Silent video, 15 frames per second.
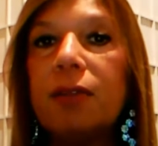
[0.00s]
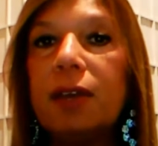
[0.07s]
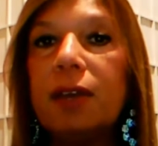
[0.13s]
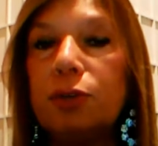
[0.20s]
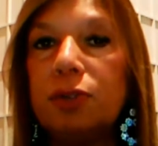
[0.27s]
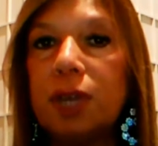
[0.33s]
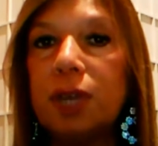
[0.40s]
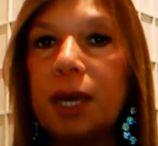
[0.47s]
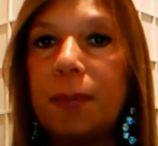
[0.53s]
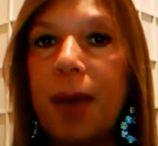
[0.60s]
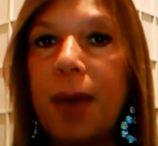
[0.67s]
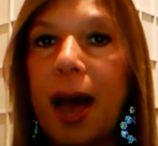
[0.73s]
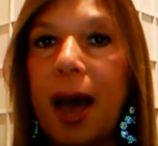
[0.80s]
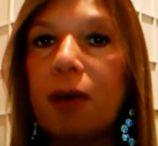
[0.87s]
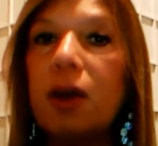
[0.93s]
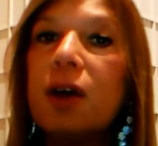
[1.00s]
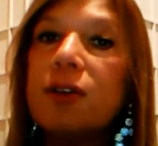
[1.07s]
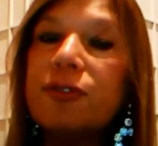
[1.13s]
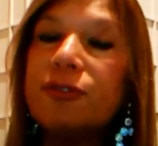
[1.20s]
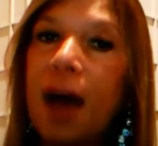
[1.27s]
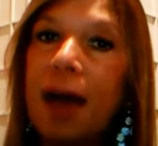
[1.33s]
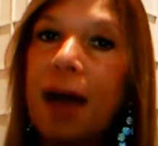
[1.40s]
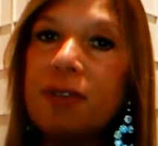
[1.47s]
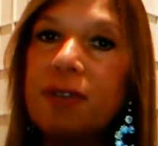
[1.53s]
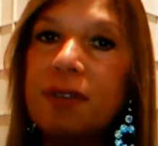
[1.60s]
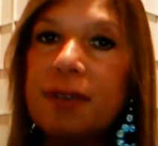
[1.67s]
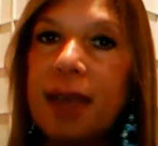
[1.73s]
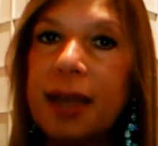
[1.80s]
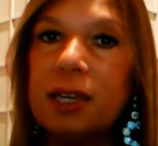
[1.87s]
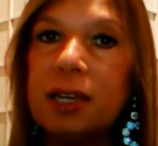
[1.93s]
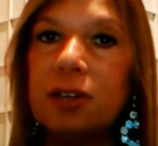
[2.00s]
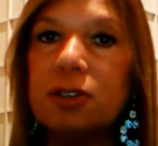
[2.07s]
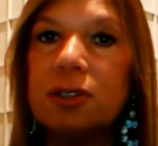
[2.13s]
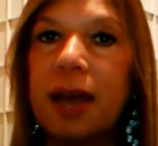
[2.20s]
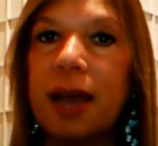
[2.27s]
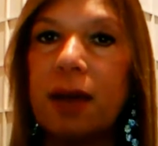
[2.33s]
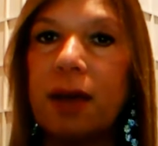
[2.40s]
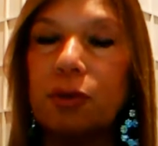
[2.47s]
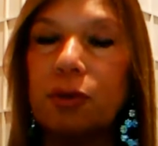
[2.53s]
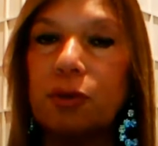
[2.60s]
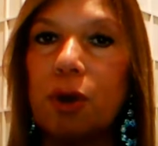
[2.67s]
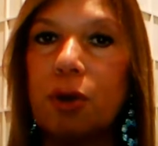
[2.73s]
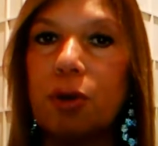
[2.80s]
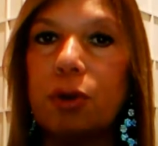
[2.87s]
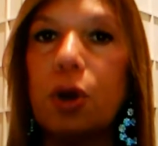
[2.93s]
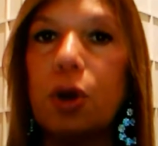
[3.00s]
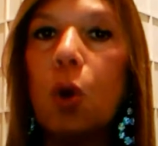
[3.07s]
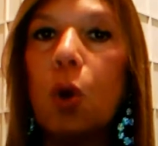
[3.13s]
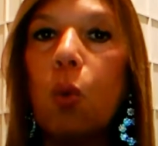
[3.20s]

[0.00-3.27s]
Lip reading: that you think about 5 and 10 years down the road,